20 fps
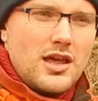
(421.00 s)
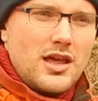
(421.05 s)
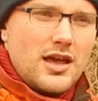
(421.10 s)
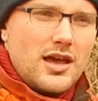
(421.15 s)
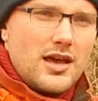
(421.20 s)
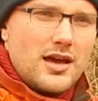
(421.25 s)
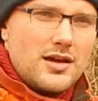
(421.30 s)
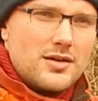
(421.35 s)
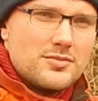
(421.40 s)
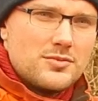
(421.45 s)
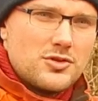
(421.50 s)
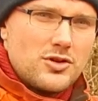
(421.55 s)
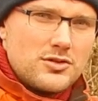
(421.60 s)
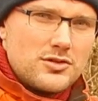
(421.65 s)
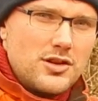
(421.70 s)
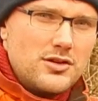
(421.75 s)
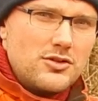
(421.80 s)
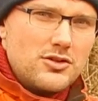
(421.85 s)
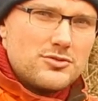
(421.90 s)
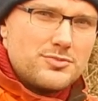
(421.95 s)
um,
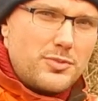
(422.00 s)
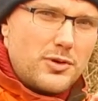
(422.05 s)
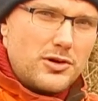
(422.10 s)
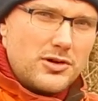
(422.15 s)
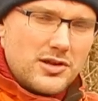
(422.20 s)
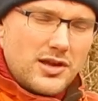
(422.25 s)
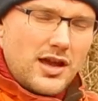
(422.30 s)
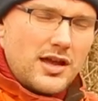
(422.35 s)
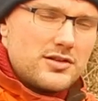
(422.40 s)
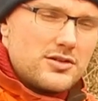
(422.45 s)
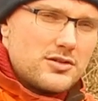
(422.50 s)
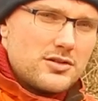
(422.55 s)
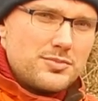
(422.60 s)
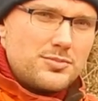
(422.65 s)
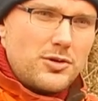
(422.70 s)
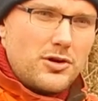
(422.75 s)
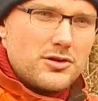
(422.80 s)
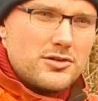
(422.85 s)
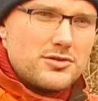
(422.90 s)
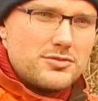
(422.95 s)
continues burning under the
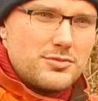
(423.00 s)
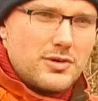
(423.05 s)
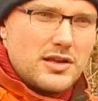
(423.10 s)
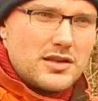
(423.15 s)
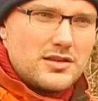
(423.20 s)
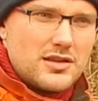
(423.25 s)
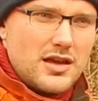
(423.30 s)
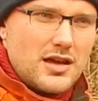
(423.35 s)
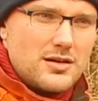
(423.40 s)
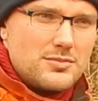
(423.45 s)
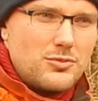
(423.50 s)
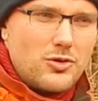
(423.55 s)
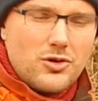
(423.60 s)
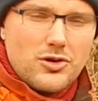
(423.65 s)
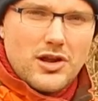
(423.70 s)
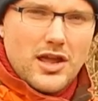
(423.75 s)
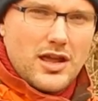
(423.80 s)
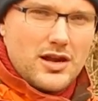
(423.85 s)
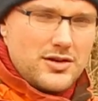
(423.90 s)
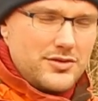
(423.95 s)
pot with uh, more
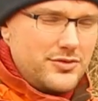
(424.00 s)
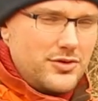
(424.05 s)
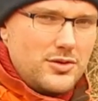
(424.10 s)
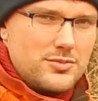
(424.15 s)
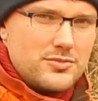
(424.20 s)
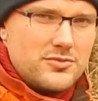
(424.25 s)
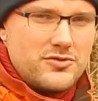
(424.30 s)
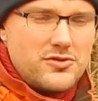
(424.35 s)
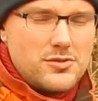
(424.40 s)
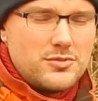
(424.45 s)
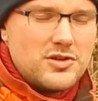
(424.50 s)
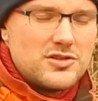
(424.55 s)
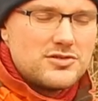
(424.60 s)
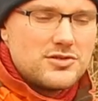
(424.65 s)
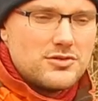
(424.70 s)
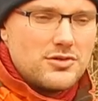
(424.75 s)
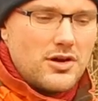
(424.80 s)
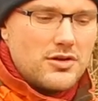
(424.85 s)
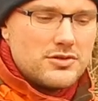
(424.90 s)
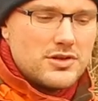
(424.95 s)
air from, from the
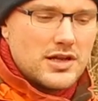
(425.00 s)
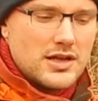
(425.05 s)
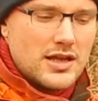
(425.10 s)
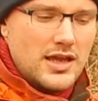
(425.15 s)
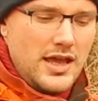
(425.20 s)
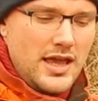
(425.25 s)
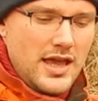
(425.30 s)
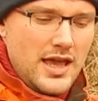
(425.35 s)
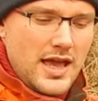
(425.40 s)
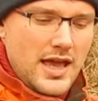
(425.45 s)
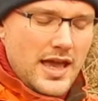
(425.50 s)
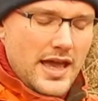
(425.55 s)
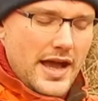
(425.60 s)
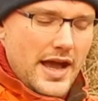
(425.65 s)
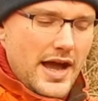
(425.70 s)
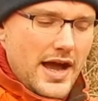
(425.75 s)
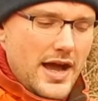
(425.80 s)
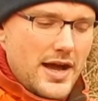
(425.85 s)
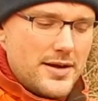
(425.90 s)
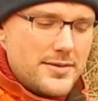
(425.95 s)
surrounding.
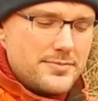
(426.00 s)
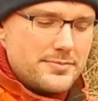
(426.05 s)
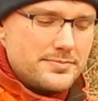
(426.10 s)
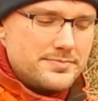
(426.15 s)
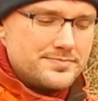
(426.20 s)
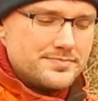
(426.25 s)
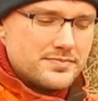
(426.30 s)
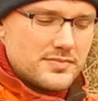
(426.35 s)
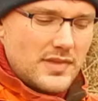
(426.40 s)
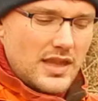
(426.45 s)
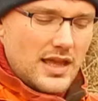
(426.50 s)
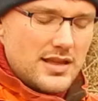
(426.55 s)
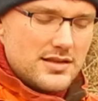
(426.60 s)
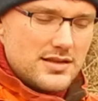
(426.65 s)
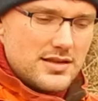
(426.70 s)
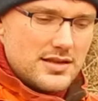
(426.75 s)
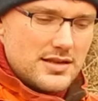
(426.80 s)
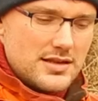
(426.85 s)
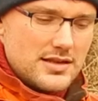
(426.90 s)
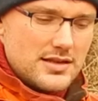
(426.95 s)
Um,
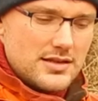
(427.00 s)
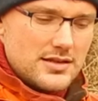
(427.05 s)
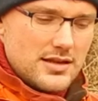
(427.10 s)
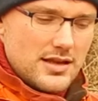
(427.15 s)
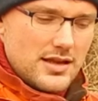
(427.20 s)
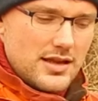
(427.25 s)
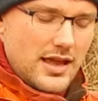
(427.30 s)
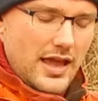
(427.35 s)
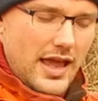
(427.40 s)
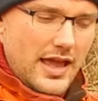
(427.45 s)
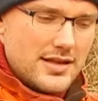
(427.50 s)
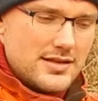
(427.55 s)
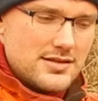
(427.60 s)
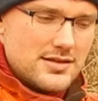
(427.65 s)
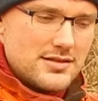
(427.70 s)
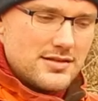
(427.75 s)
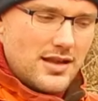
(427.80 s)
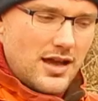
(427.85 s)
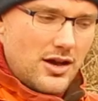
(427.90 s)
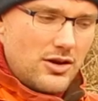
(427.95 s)
and
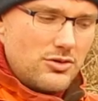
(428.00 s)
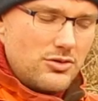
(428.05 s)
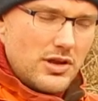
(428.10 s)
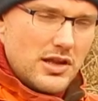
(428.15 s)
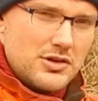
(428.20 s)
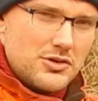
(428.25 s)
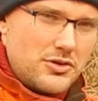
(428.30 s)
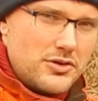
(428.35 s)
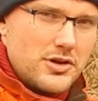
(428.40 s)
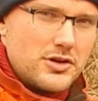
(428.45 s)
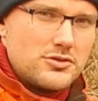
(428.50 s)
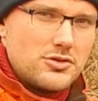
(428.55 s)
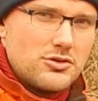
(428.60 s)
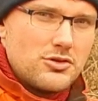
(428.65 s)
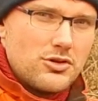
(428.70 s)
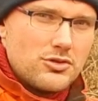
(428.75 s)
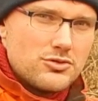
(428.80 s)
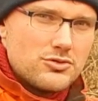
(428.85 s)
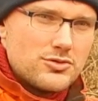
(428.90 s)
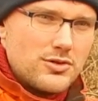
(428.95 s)
now, in order to
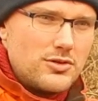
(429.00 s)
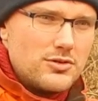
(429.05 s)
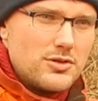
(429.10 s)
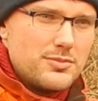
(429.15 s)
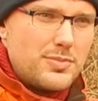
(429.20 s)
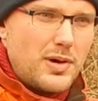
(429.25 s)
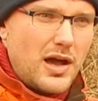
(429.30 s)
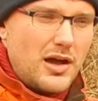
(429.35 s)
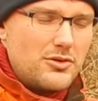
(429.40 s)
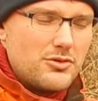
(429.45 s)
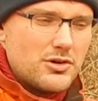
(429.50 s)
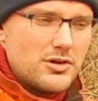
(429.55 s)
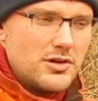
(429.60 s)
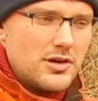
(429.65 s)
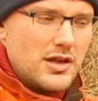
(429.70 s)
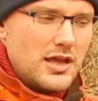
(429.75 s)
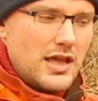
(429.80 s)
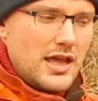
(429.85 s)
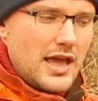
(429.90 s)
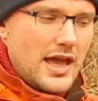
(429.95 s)
control the power,
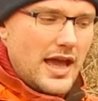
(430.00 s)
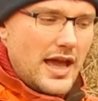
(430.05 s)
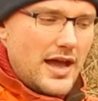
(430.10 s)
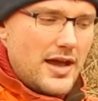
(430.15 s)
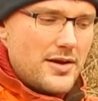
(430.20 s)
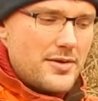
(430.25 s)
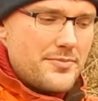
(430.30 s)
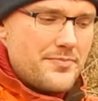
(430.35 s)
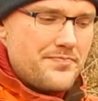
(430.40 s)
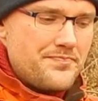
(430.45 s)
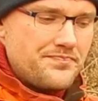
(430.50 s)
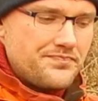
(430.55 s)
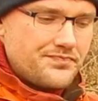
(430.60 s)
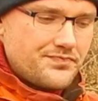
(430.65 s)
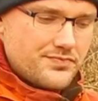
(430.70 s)
um,